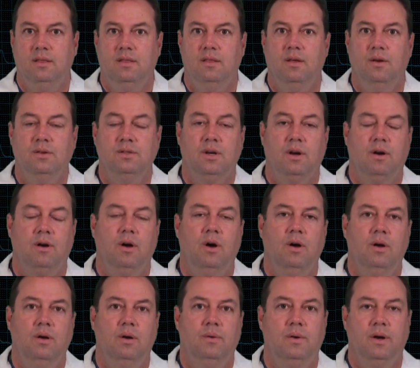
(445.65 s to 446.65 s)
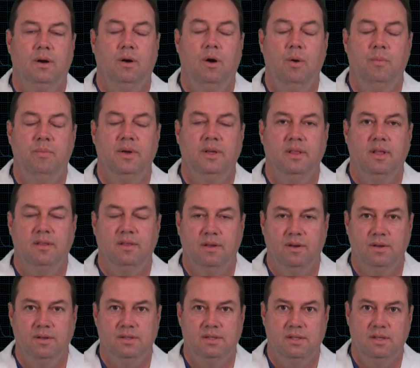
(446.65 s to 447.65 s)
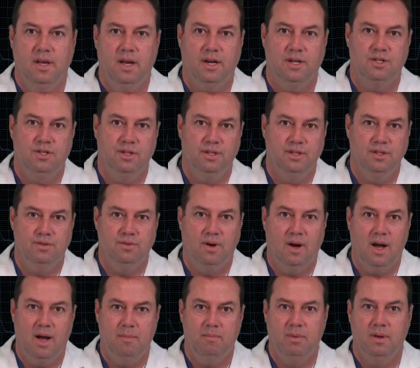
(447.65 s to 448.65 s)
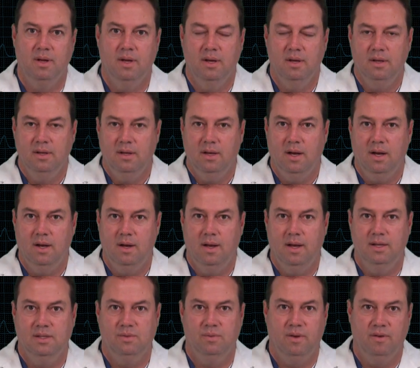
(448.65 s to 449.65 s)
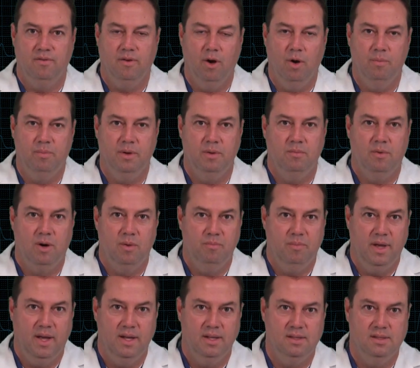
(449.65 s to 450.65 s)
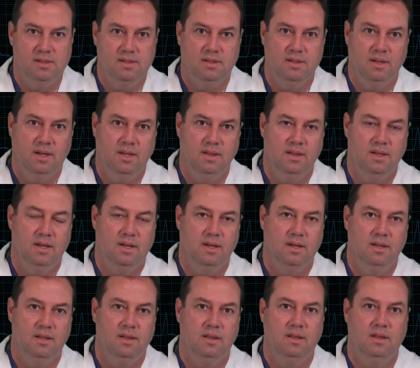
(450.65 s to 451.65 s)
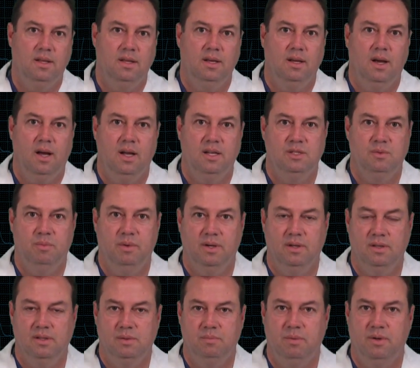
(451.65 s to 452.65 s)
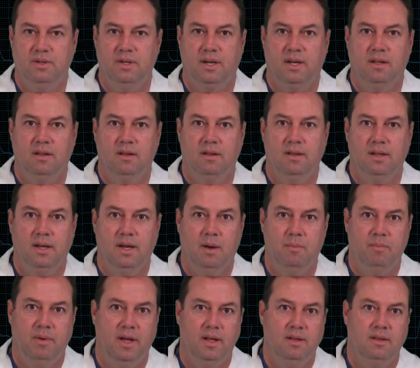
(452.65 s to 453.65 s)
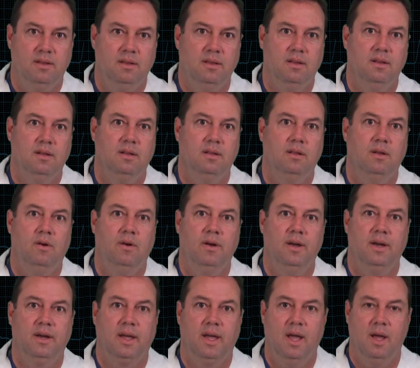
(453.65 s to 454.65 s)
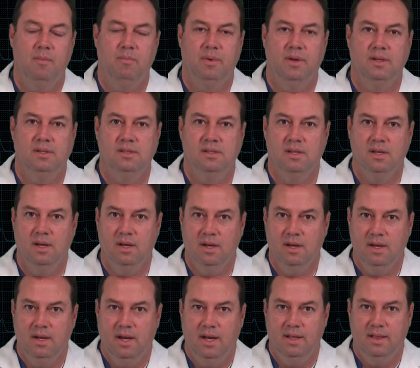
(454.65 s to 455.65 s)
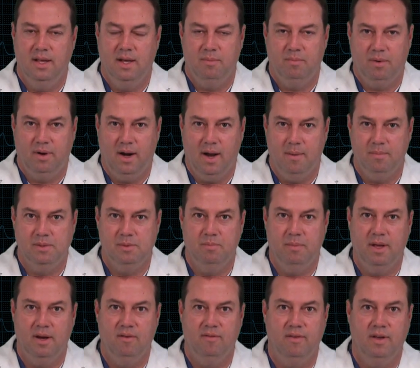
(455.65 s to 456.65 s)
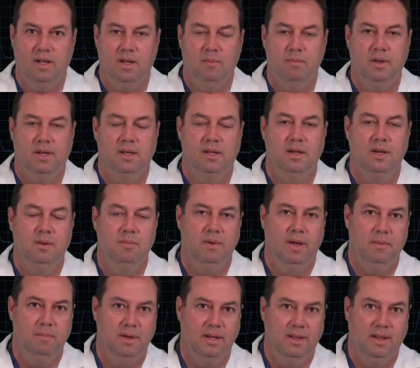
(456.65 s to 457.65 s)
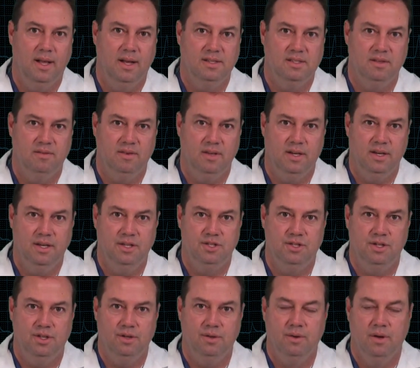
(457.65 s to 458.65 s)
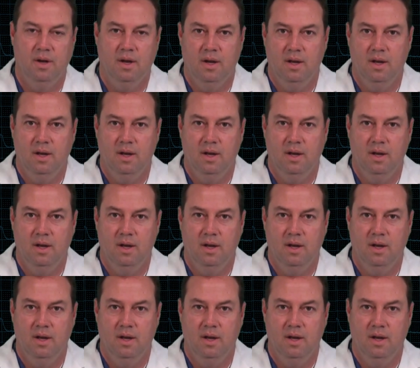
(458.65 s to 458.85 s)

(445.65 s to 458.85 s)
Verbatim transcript: Those are, we are hoping that those actually drop uh, as we've opened more beds in the, the hospitals, particularly up at the La Jolla campus, and that perhaps bed availability may be less of an issue.